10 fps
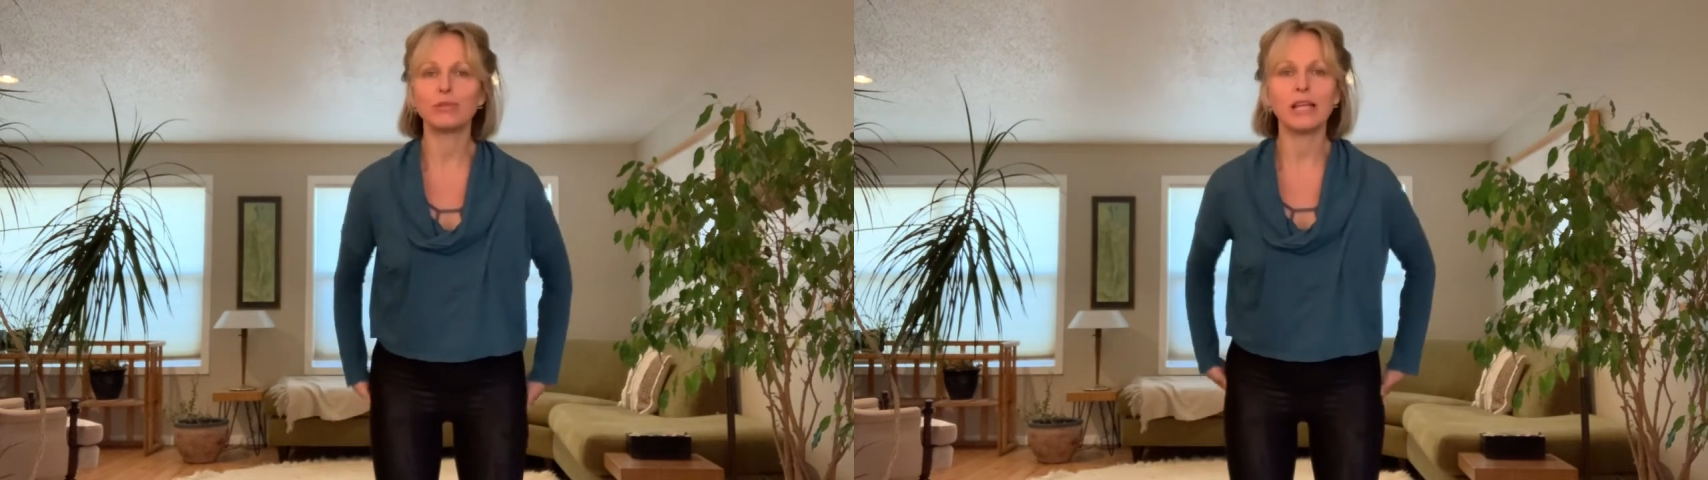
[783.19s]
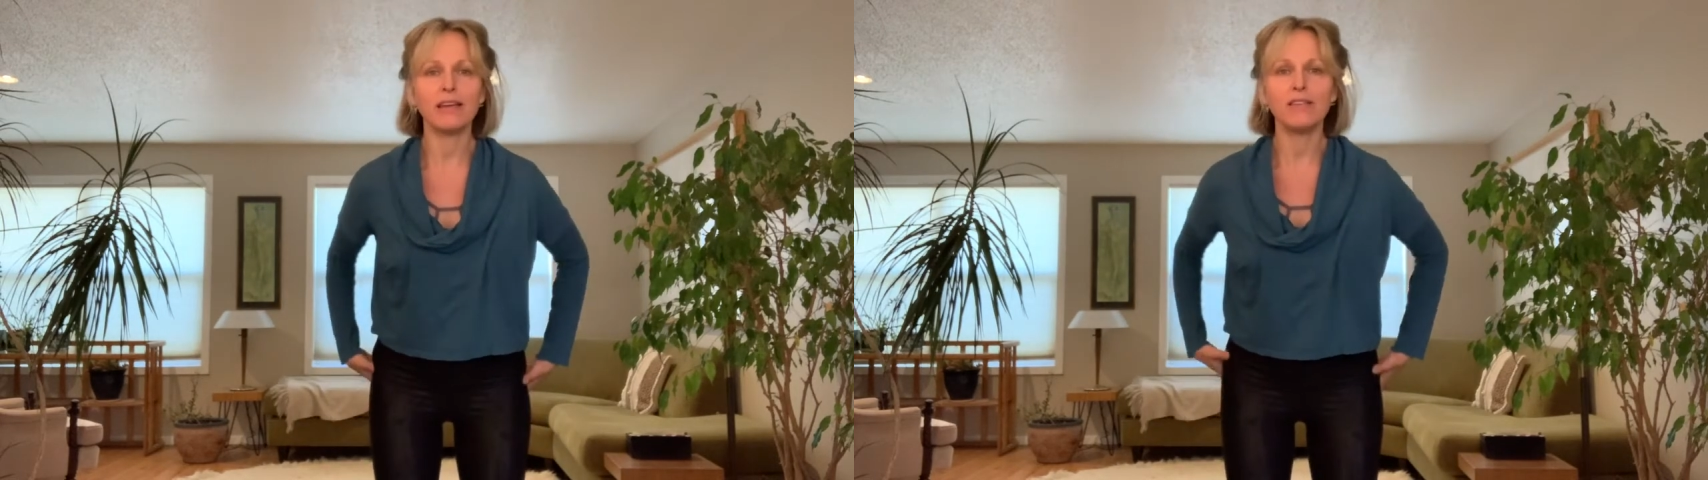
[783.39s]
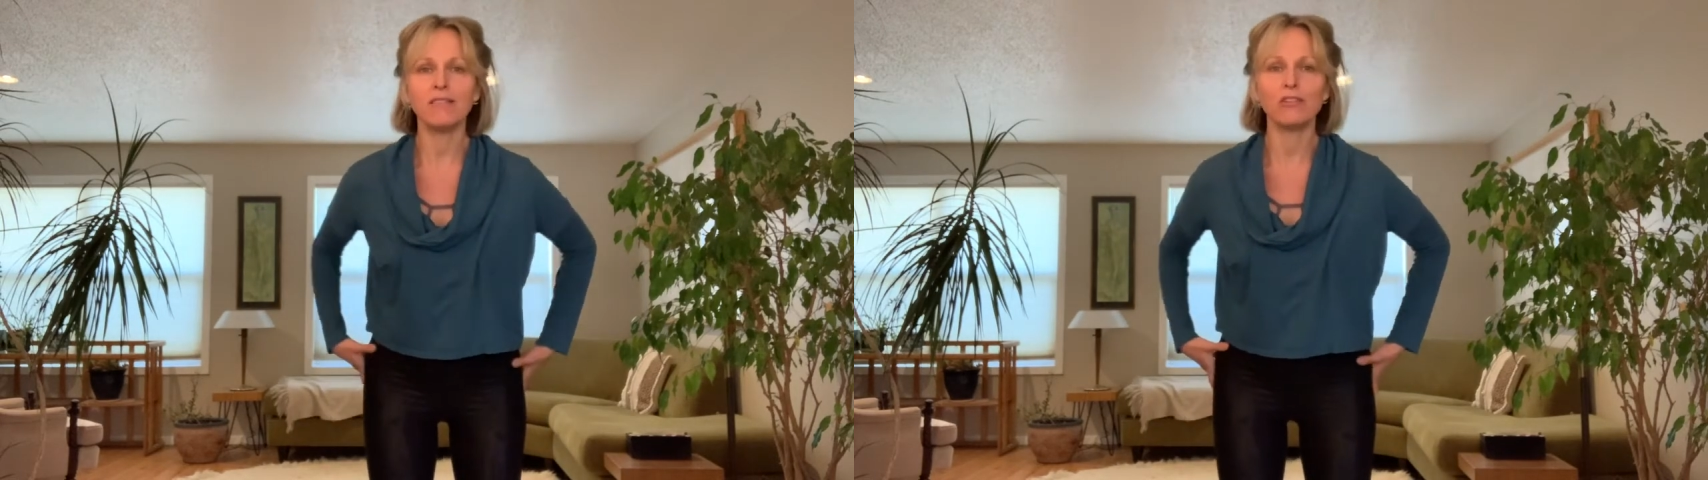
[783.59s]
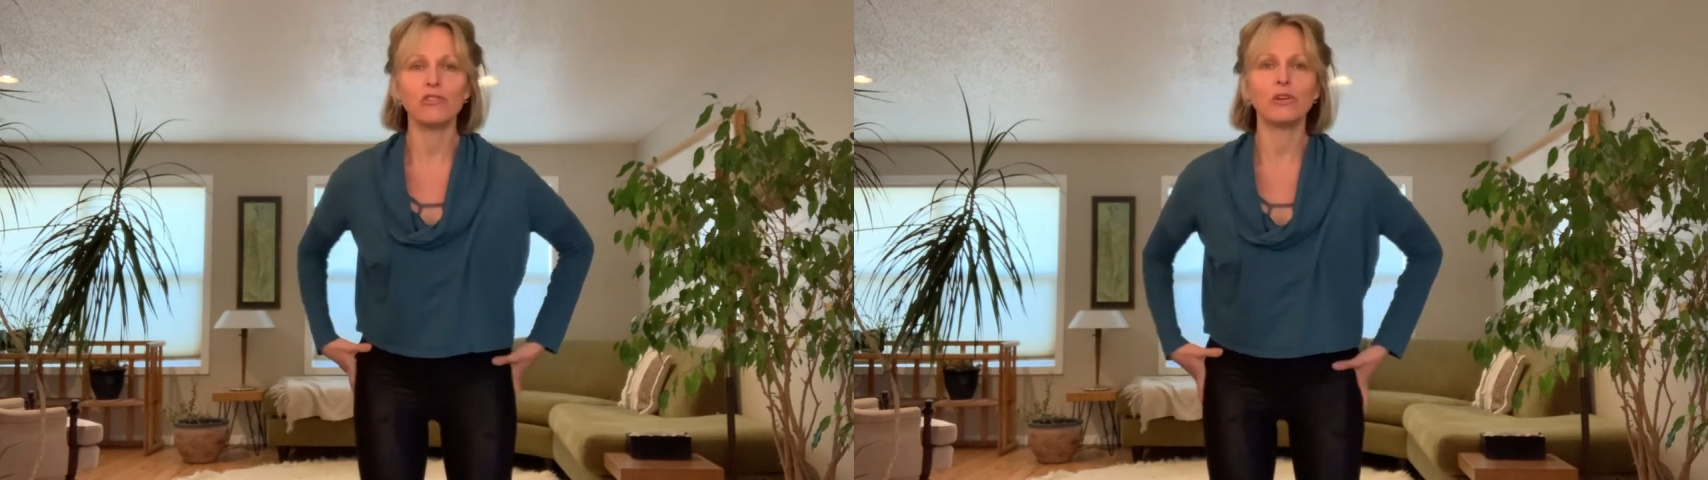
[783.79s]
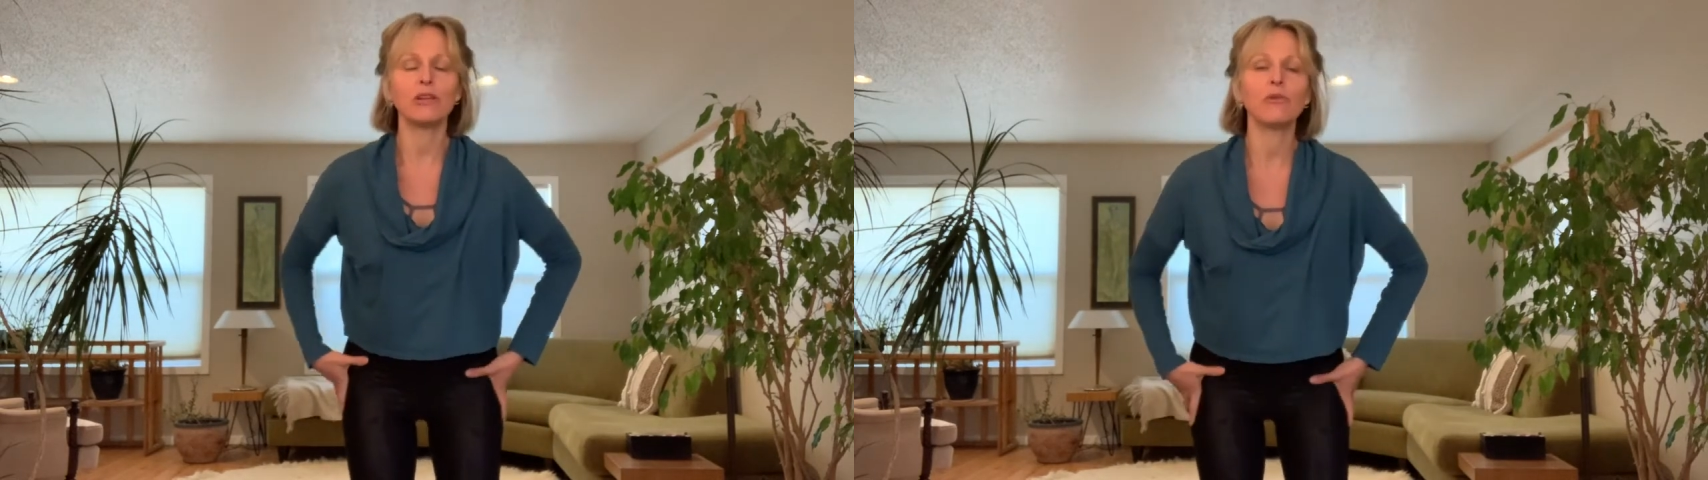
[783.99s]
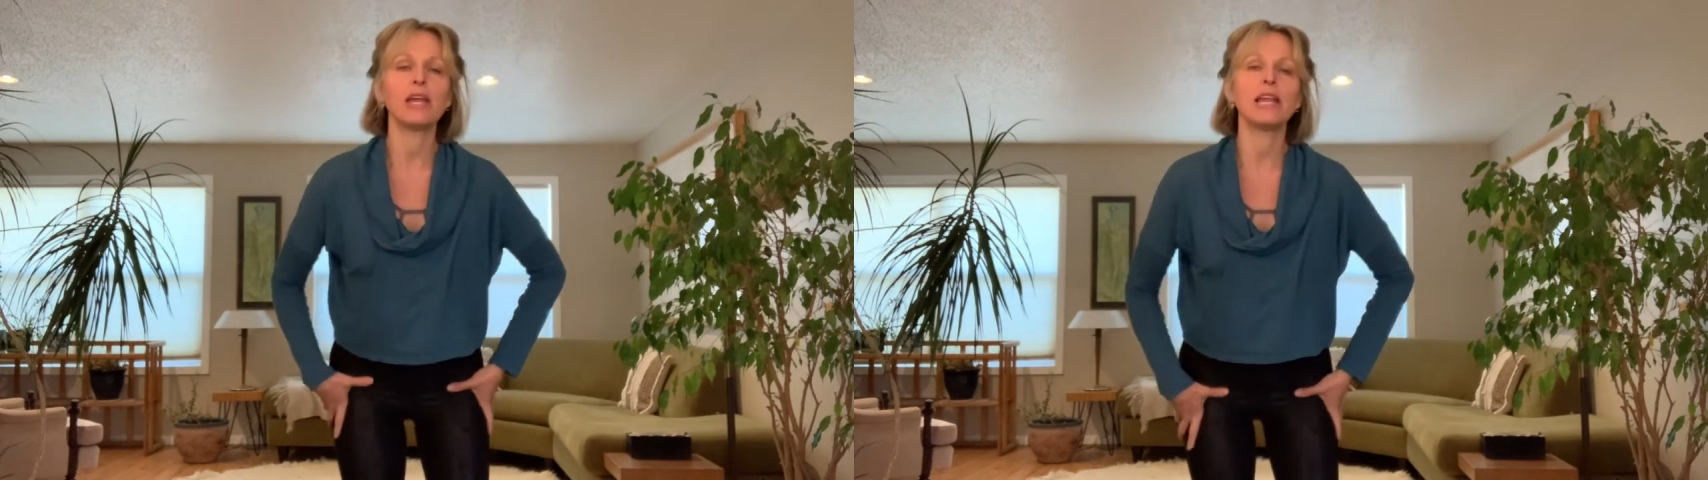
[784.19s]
place that you're in right